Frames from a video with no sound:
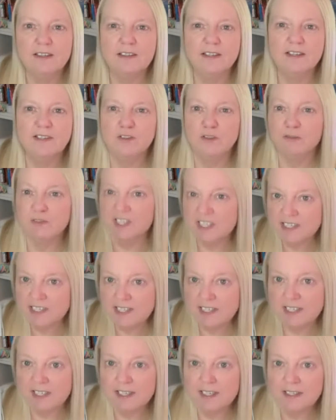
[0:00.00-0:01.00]
It's not really
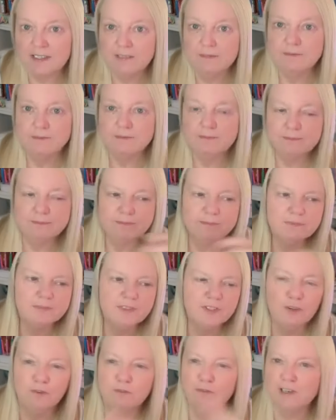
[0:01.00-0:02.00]
tea,
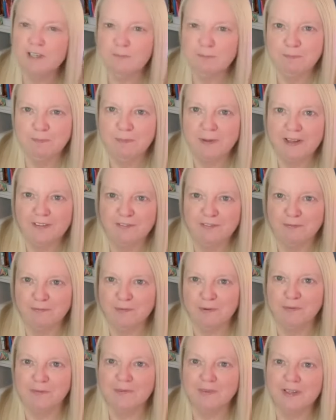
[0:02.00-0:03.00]
it's not really beef
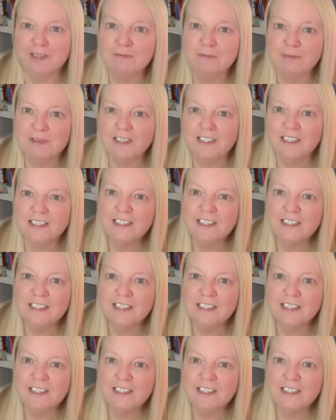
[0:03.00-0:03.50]
probably, but